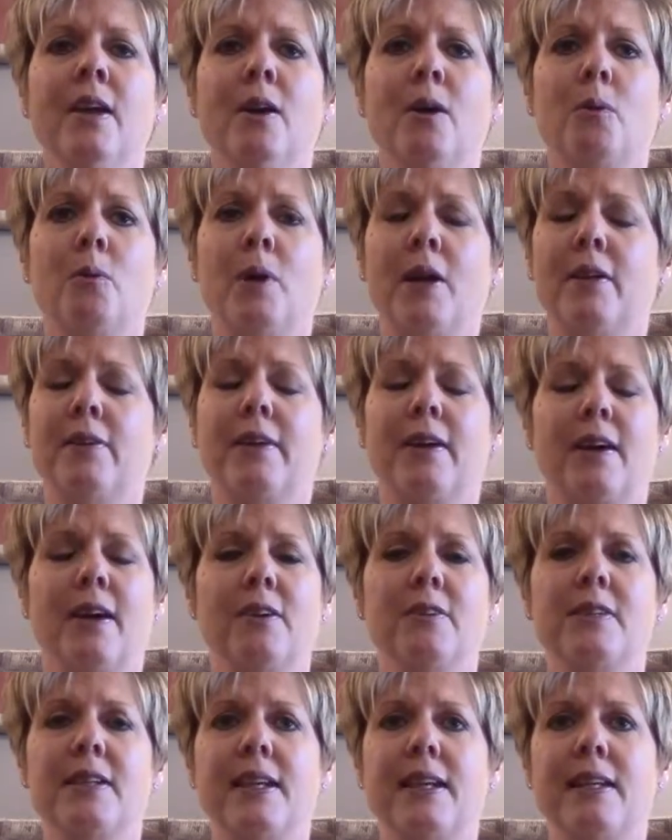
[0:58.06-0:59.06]
While there
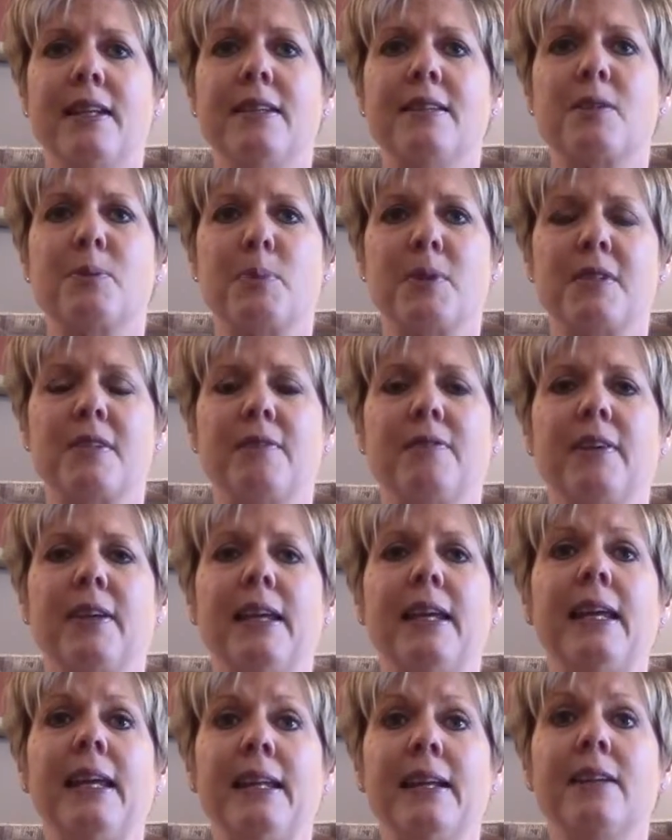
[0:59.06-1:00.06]
aren't any specific
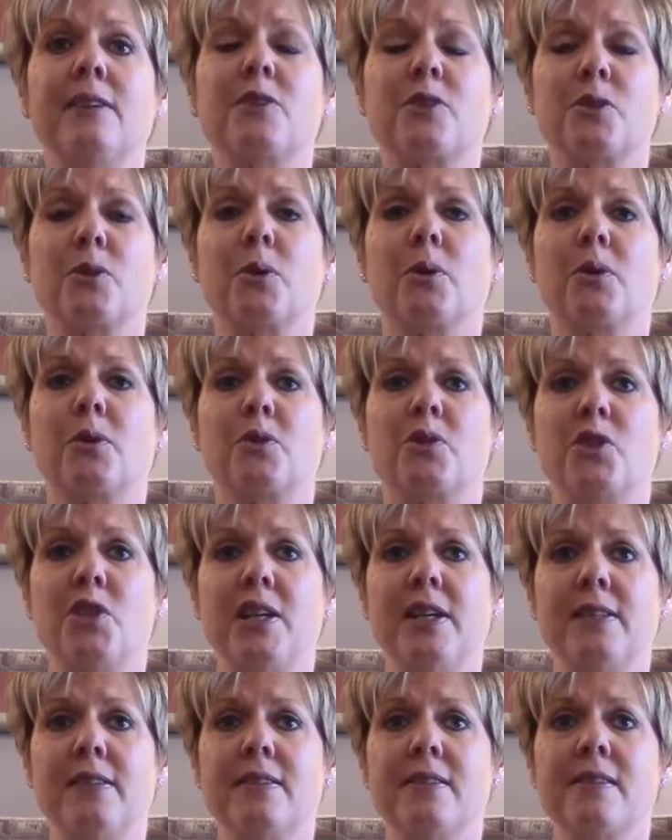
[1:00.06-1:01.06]
eating disorder
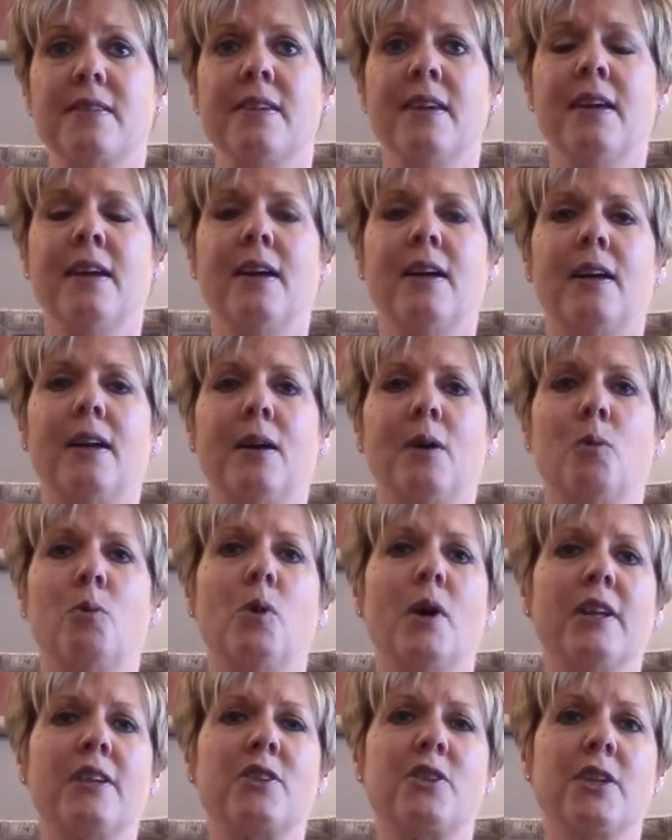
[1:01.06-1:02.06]
genes, uh,
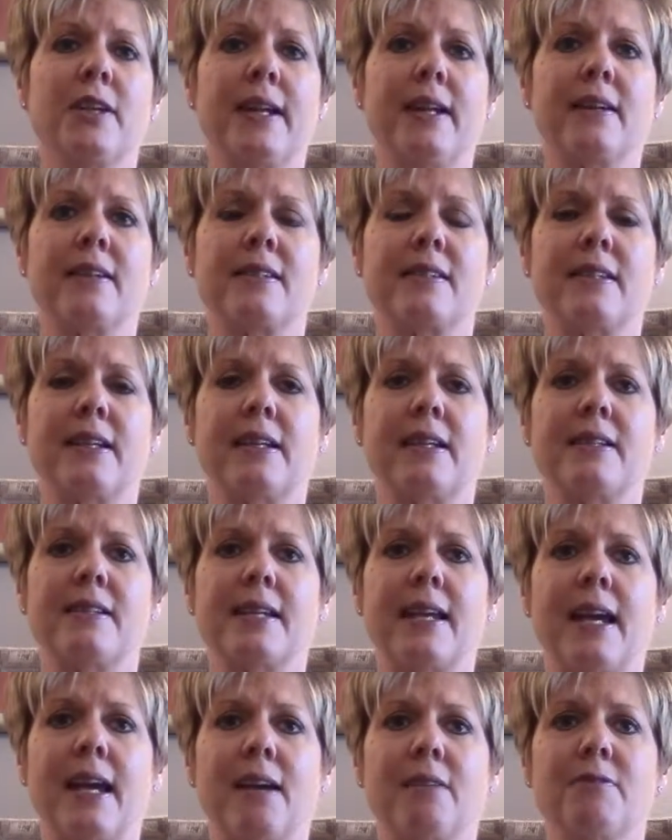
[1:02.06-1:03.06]
what genetic studies
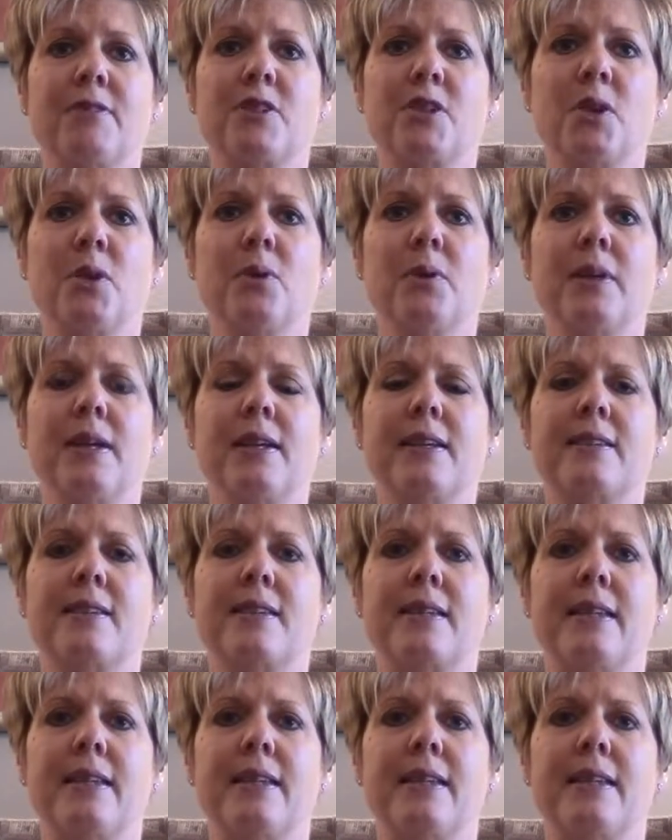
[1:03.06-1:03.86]
have shown is